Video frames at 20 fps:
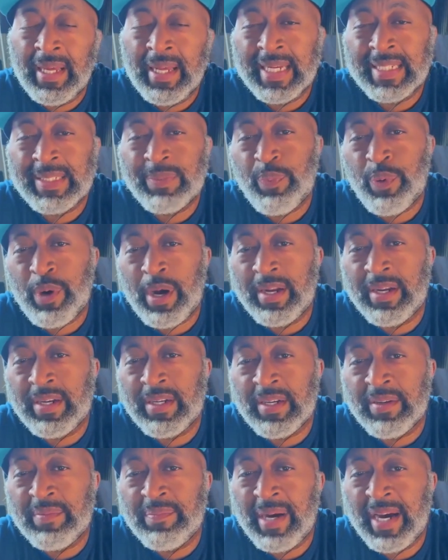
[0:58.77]
as
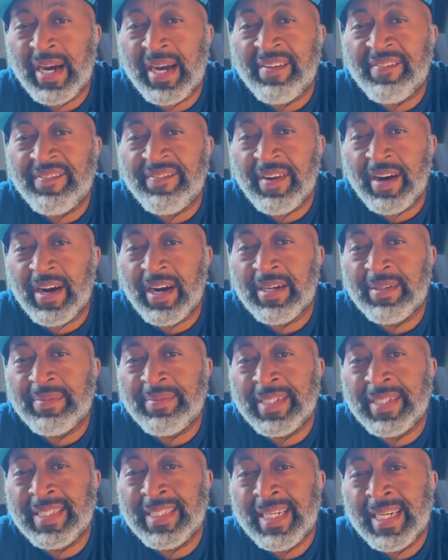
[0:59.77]
product of my
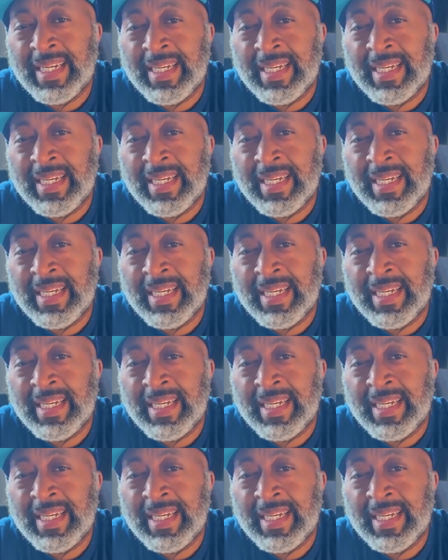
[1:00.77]
environment,